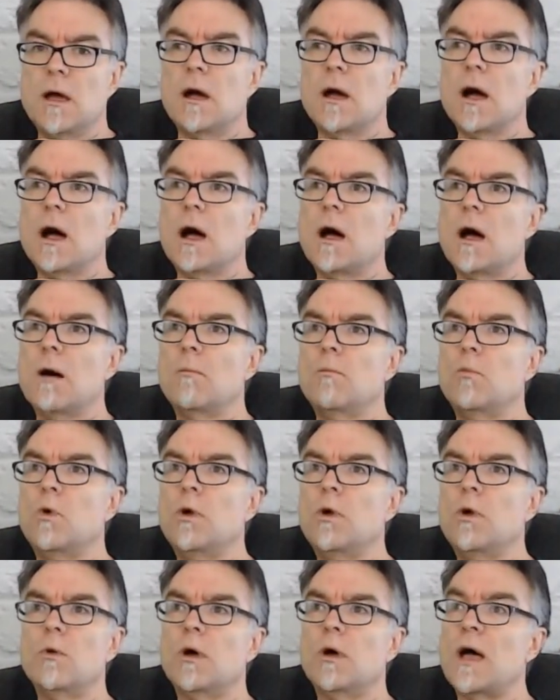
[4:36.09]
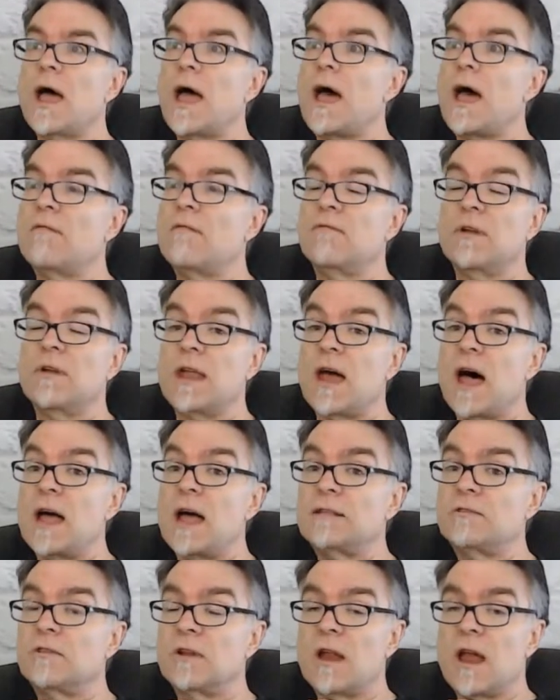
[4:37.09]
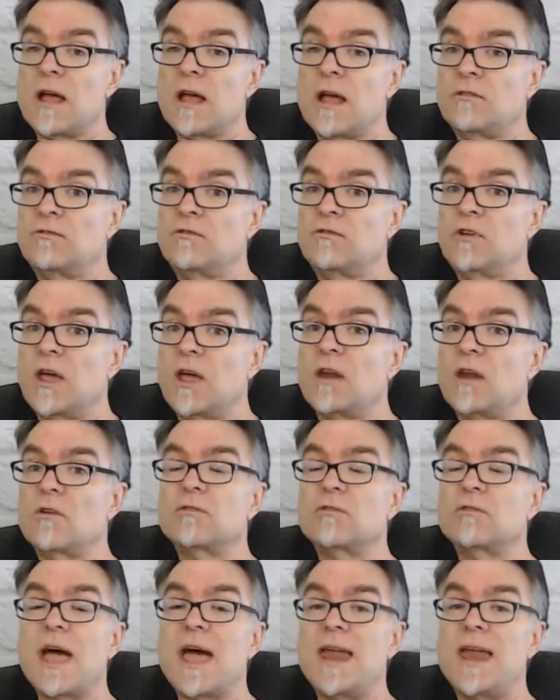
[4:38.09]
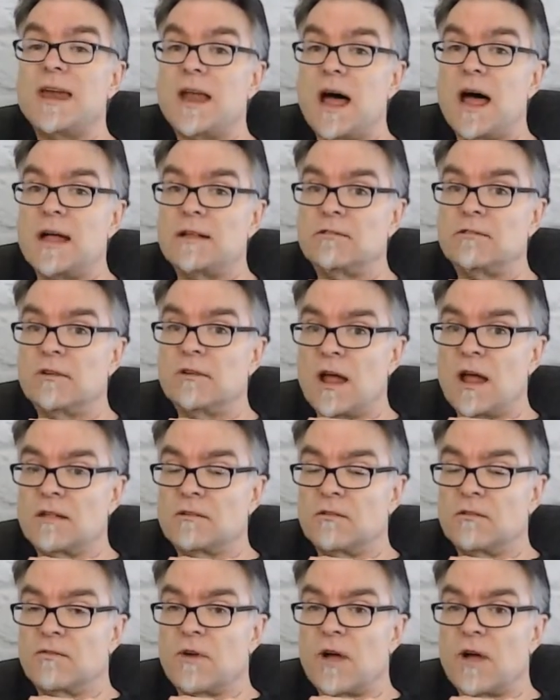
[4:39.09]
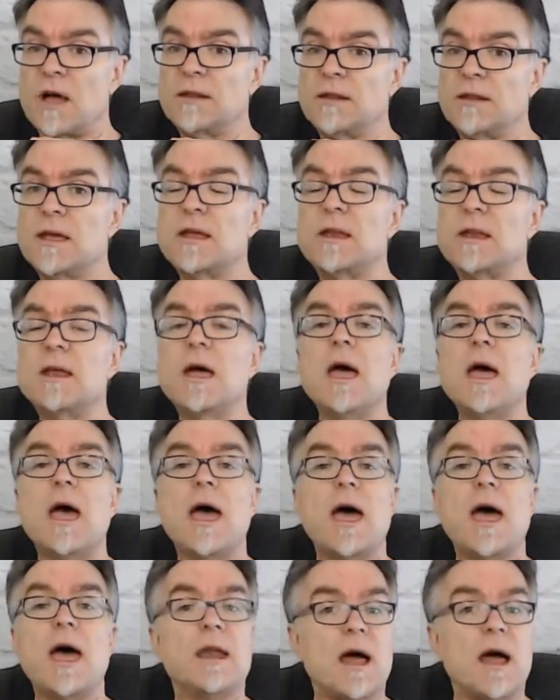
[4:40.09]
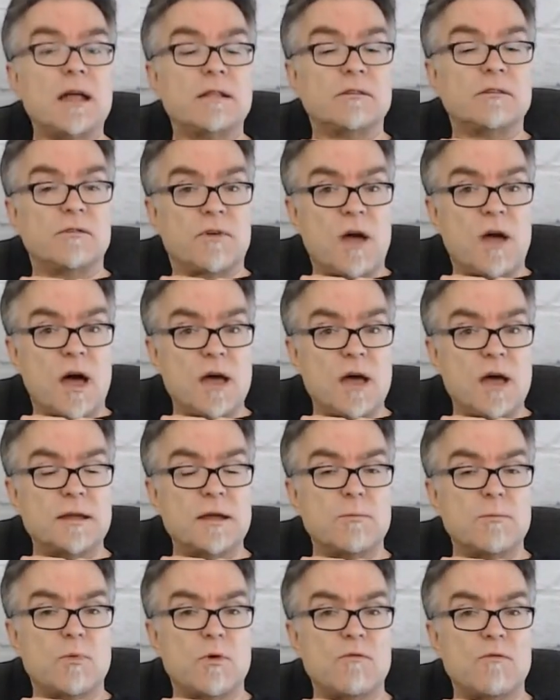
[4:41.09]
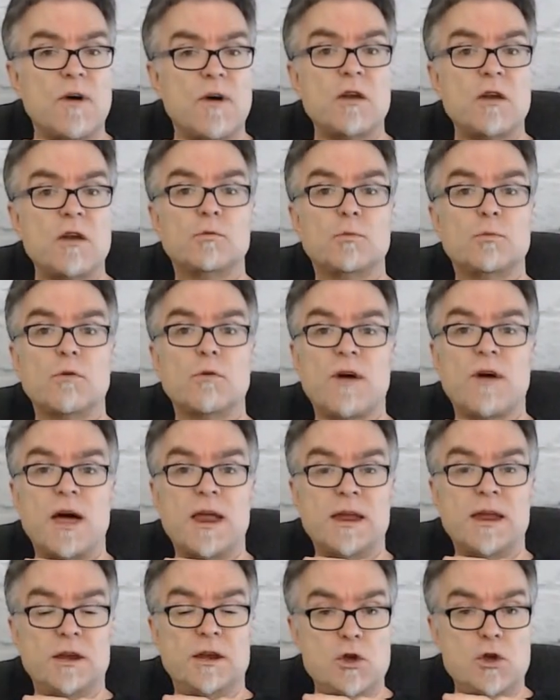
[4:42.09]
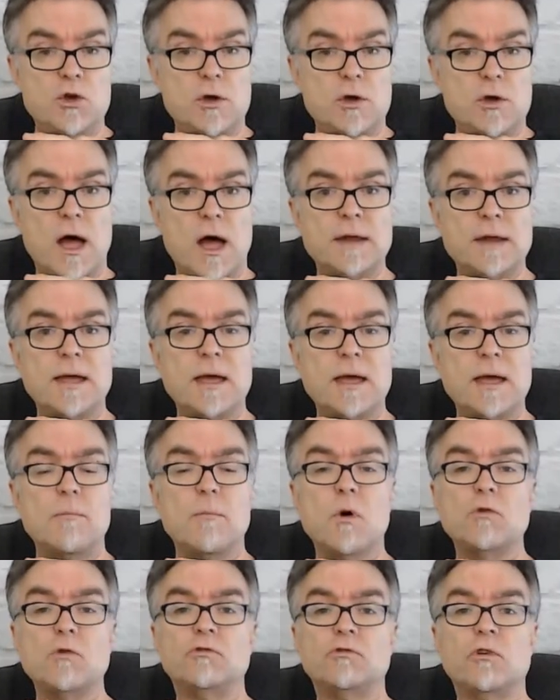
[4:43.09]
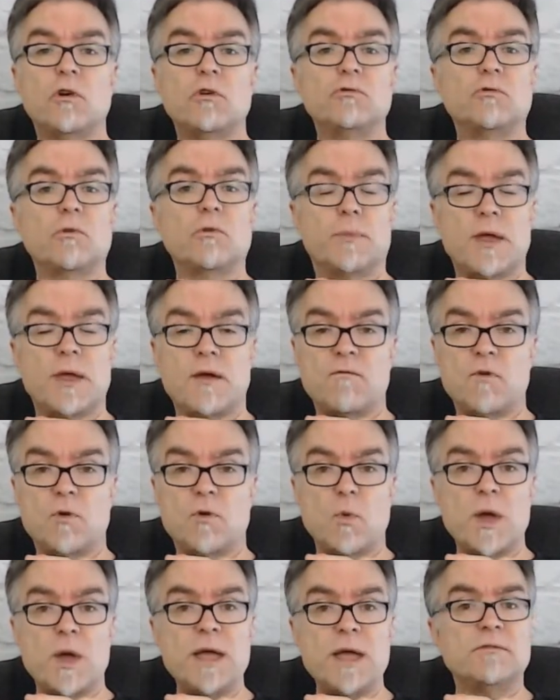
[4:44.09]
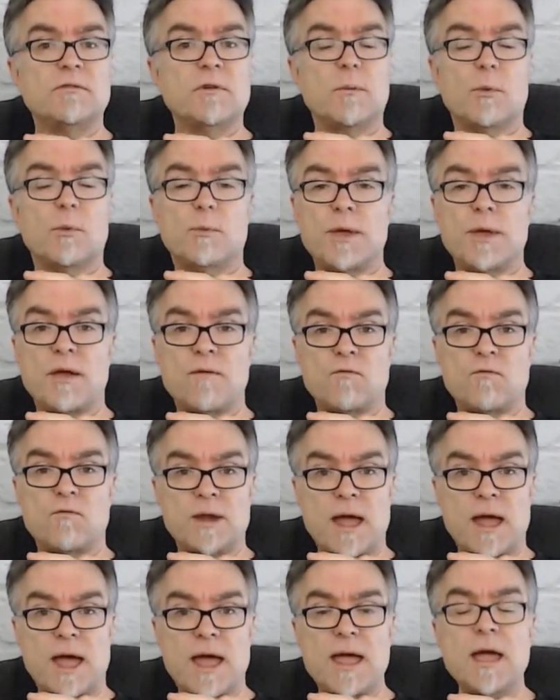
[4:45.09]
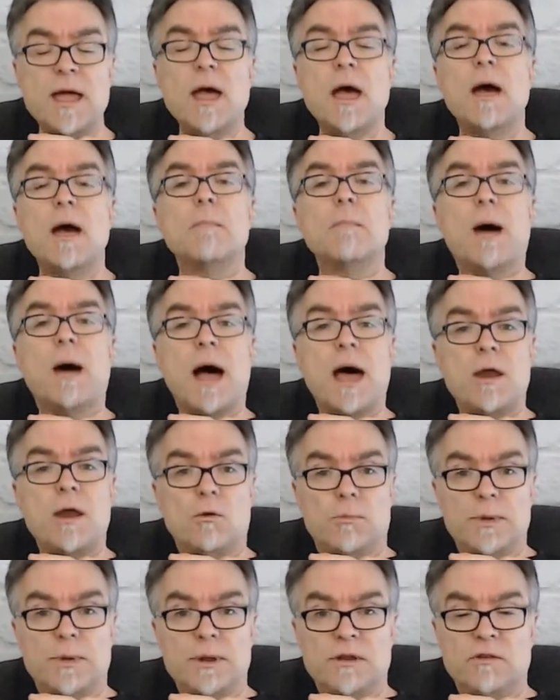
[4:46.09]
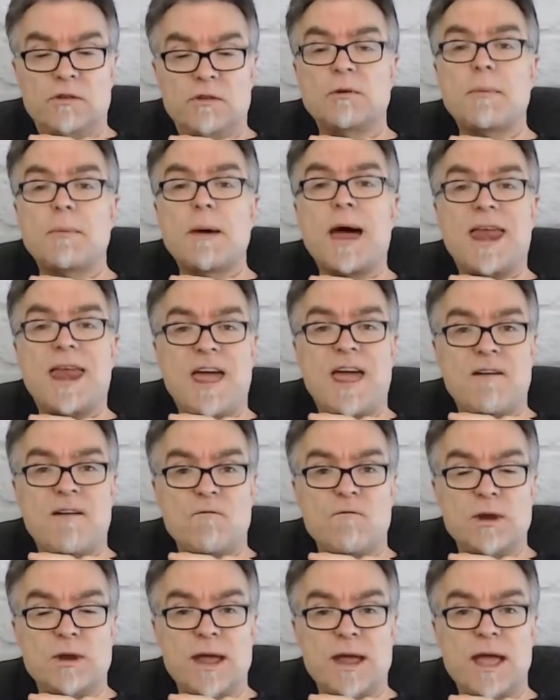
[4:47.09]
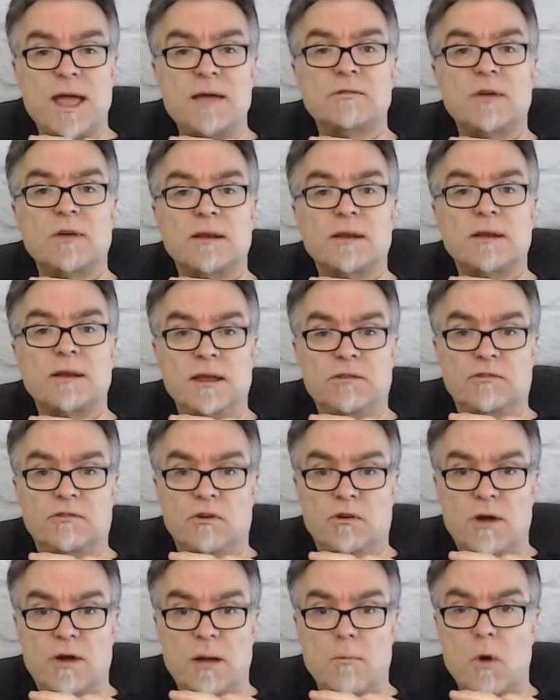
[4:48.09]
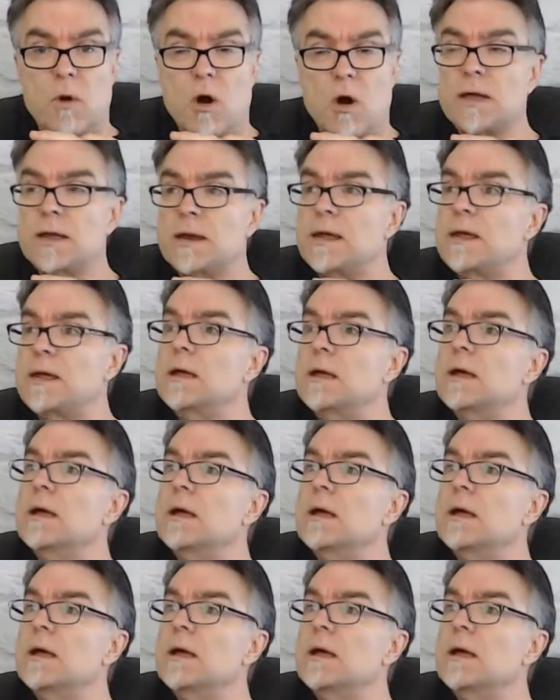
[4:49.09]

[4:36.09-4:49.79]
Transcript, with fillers: Um, we will have lots and lots of channels and lots and lots of content and lots of content providers providing new content. Most shows will be every week, some will be every day. Mine will be just about every day as I teach internet marketing.